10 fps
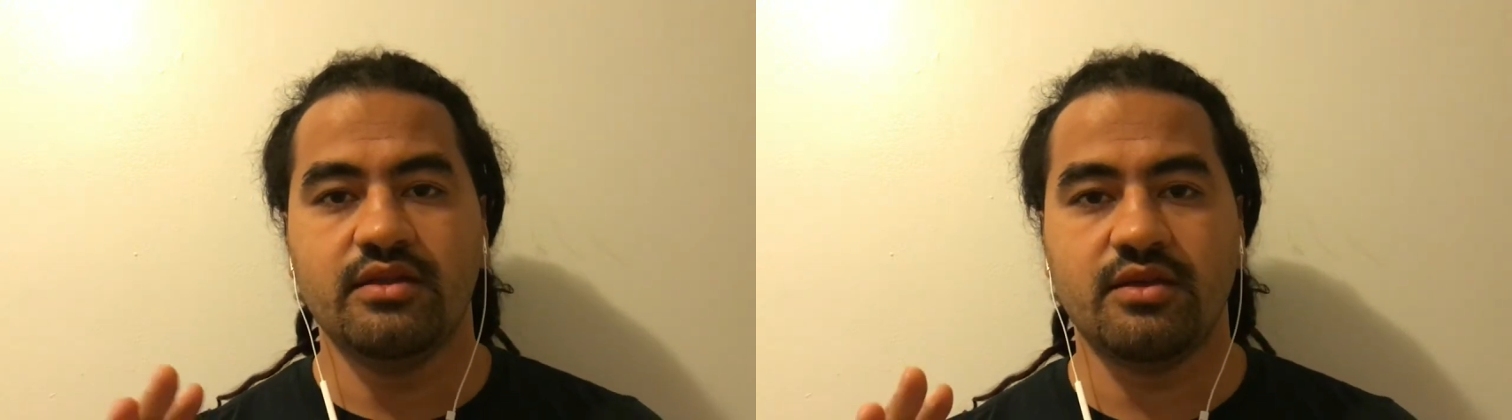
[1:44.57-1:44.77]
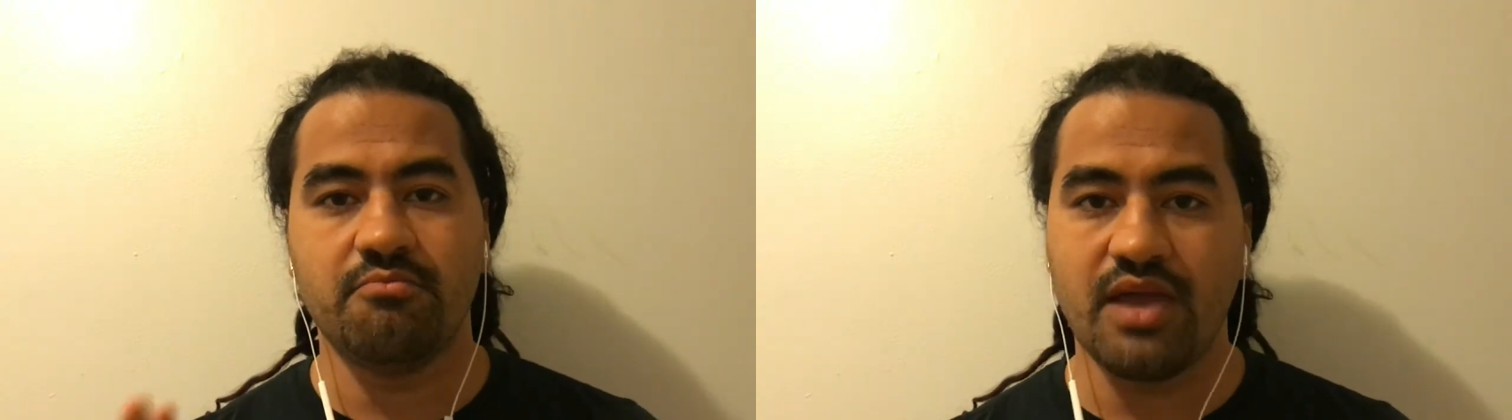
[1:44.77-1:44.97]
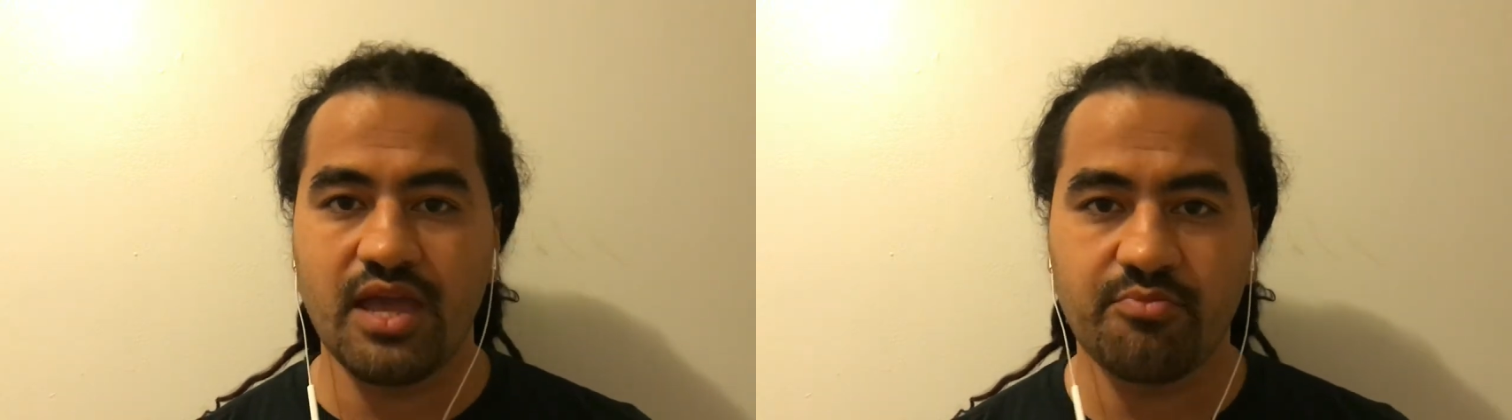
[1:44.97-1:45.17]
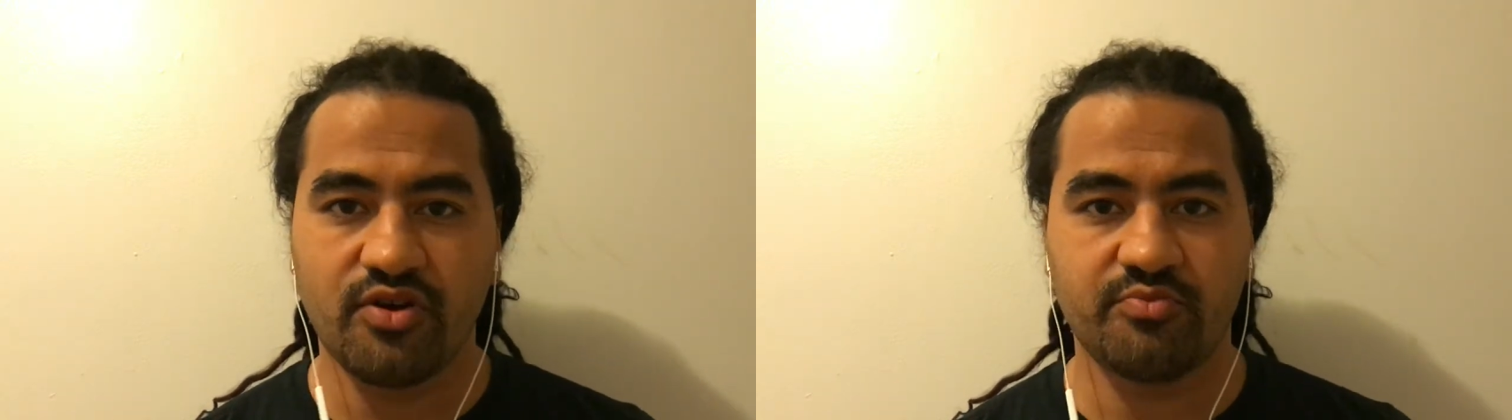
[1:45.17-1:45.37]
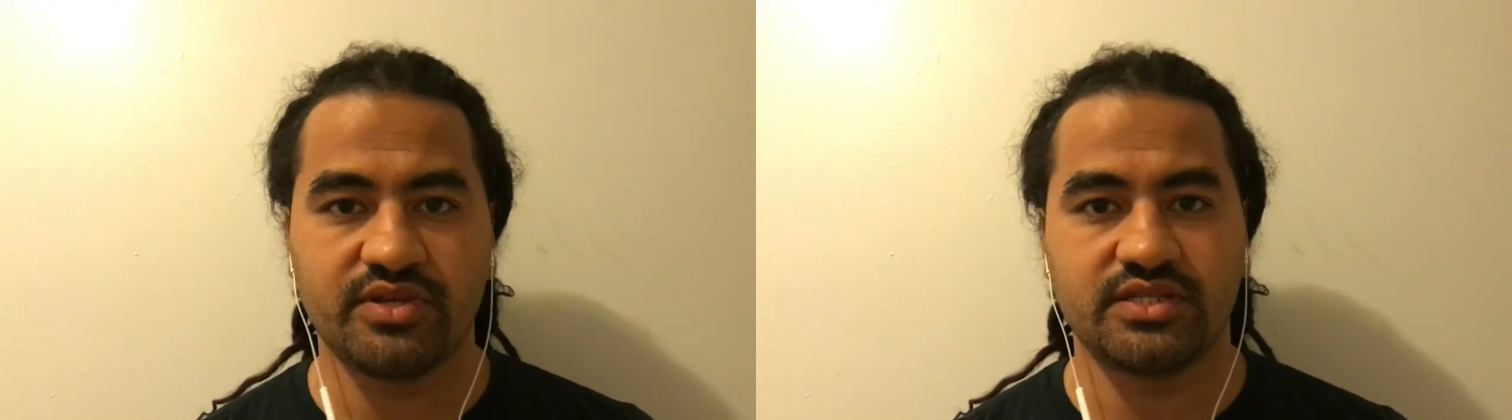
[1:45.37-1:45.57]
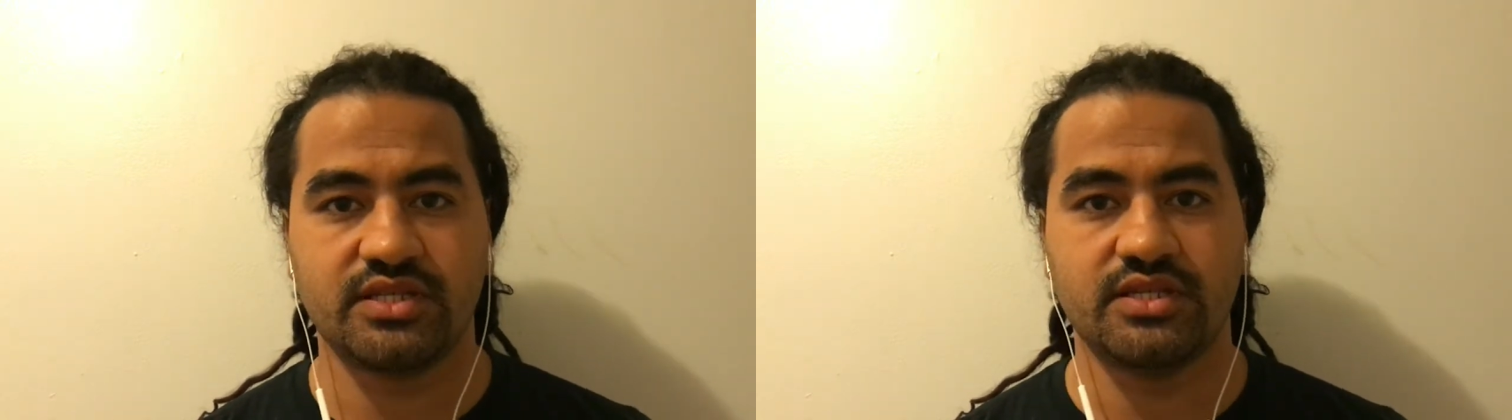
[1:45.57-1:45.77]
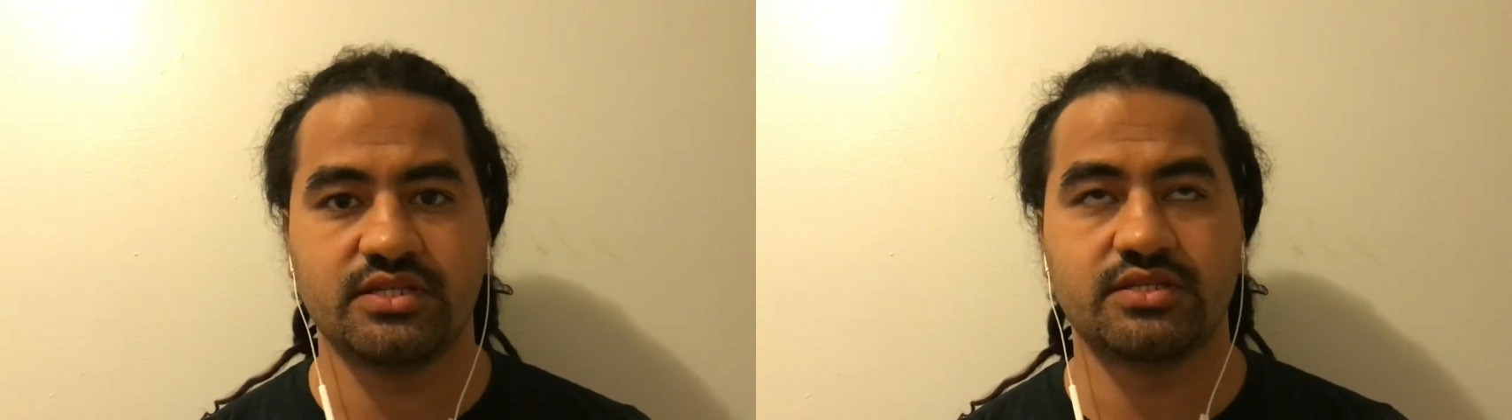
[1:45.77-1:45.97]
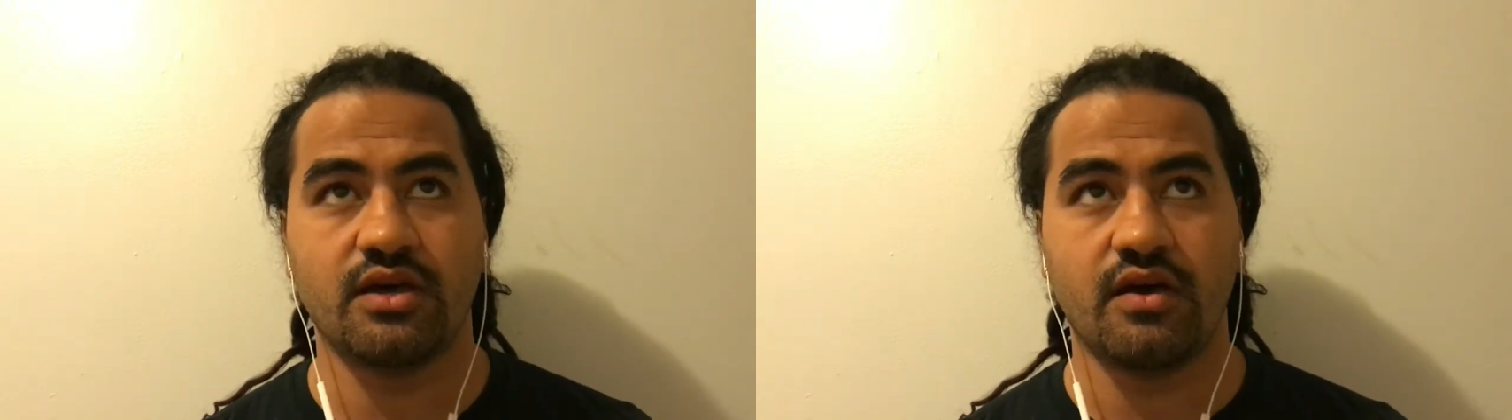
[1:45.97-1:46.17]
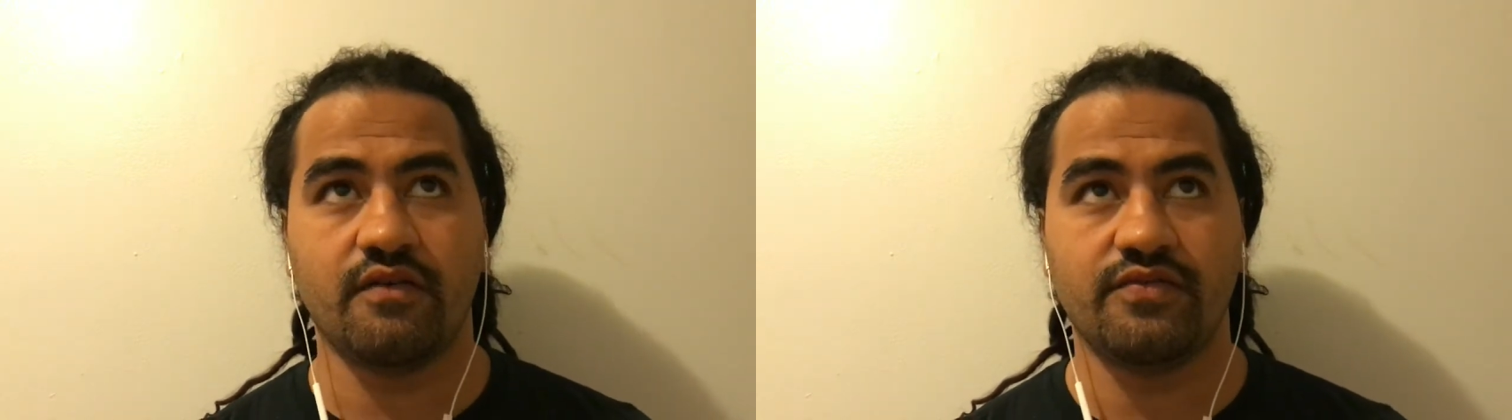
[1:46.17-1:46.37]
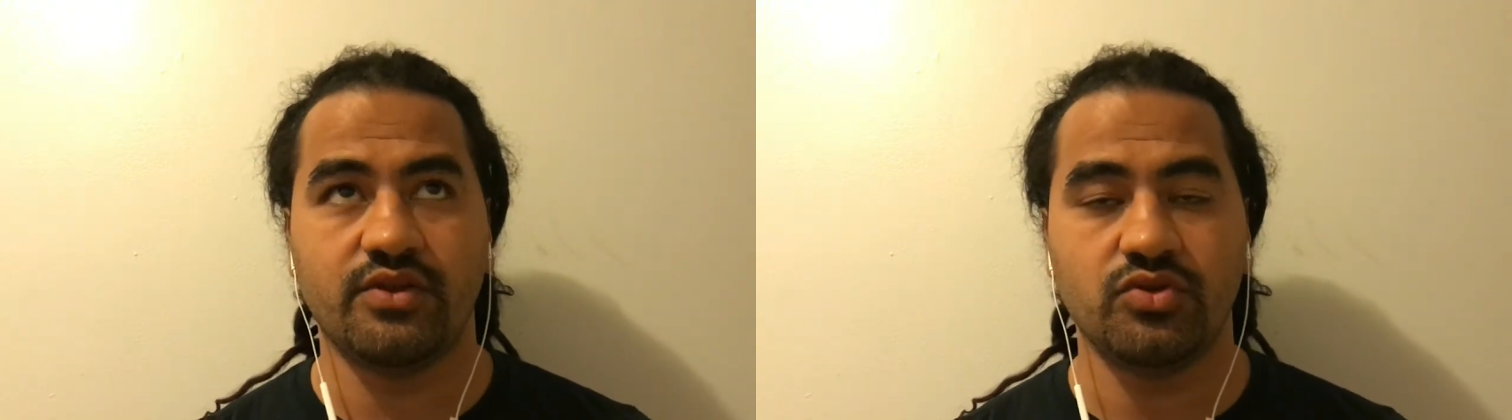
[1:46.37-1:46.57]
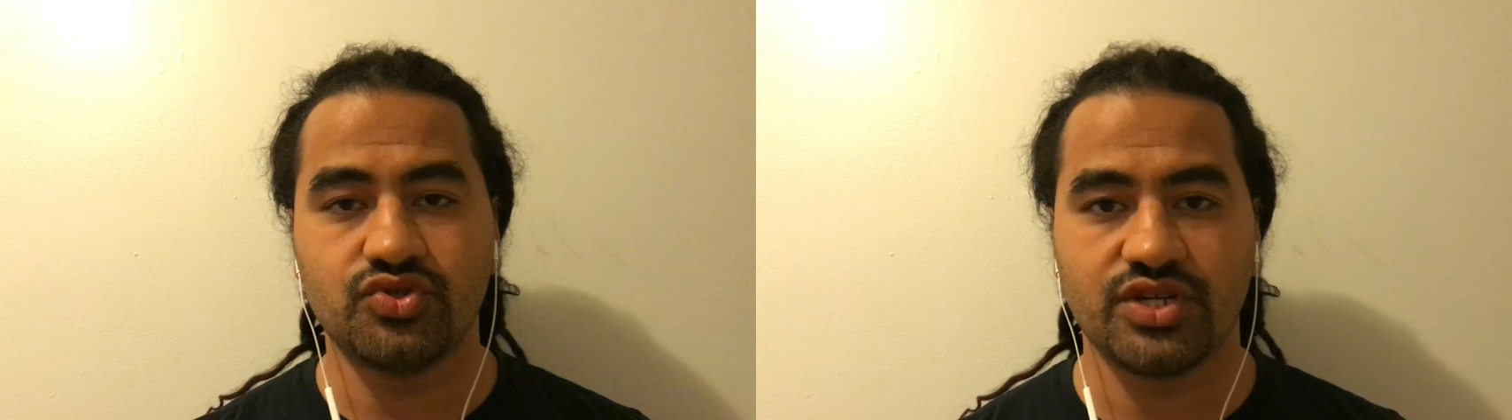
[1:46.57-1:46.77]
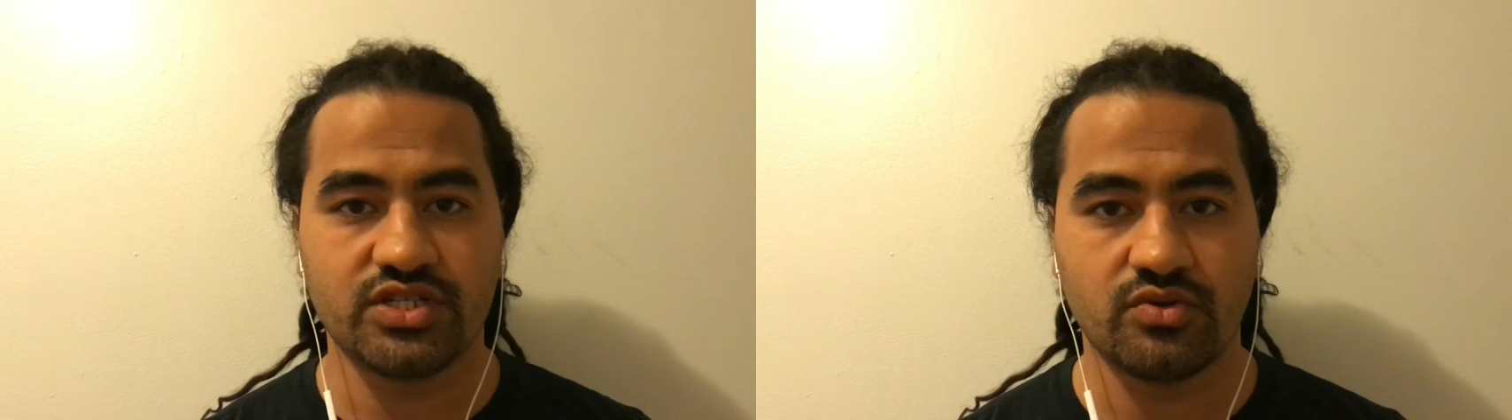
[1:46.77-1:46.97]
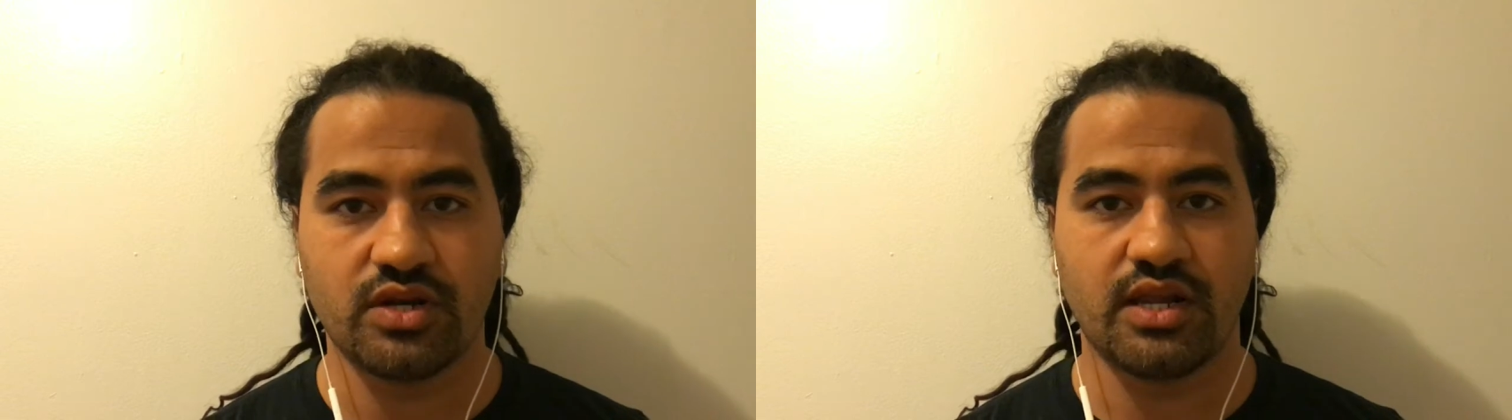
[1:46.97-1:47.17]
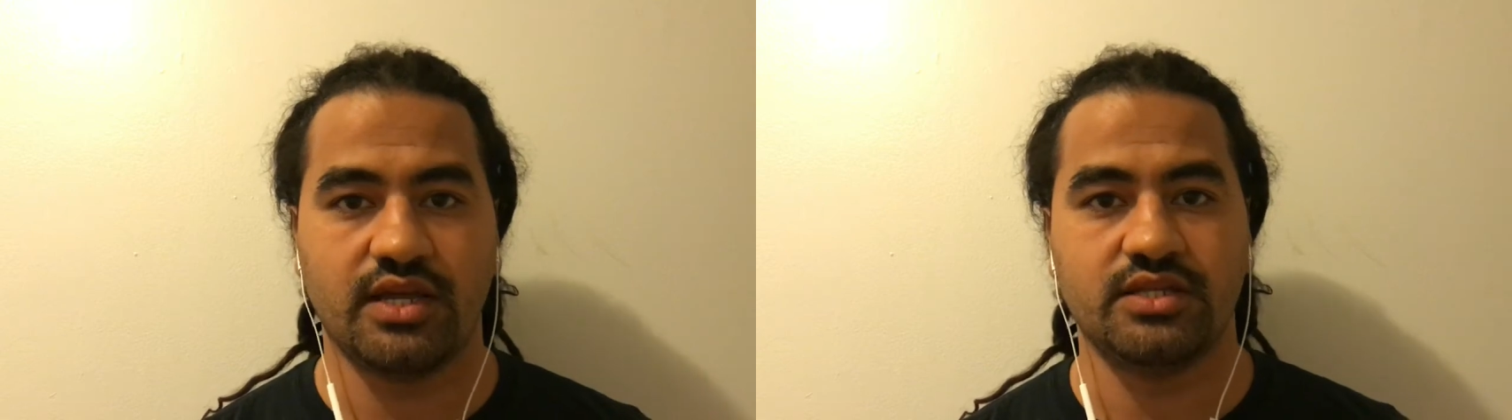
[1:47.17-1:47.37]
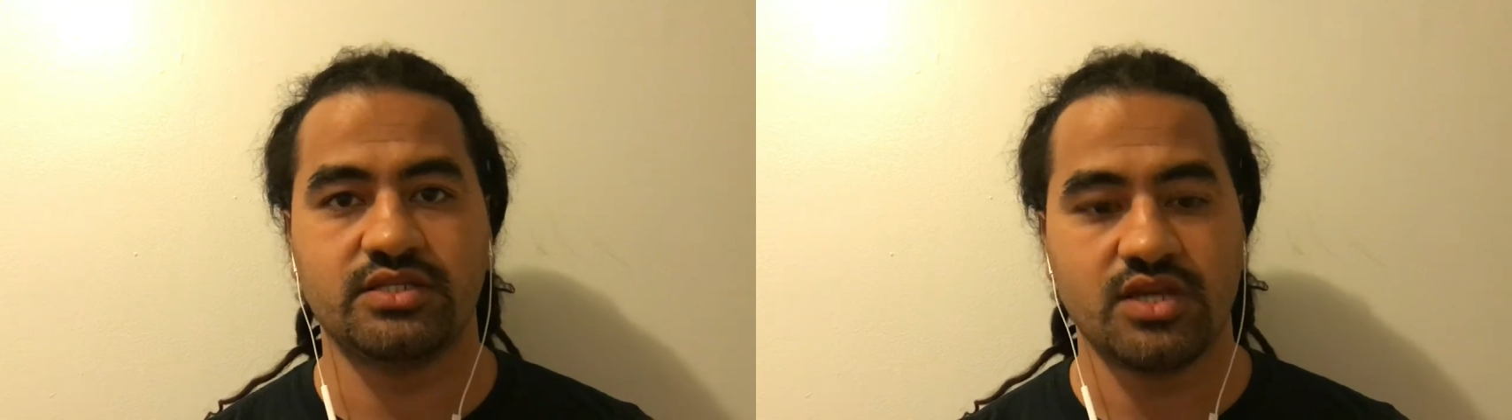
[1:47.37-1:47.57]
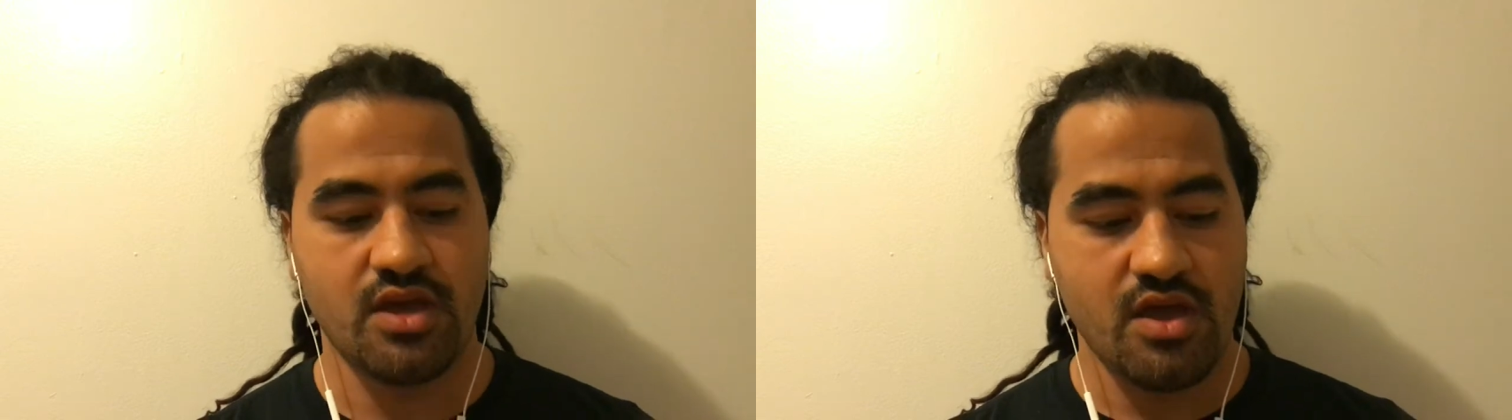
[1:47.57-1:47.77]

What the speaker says: the main purposes of the nutritional cleanse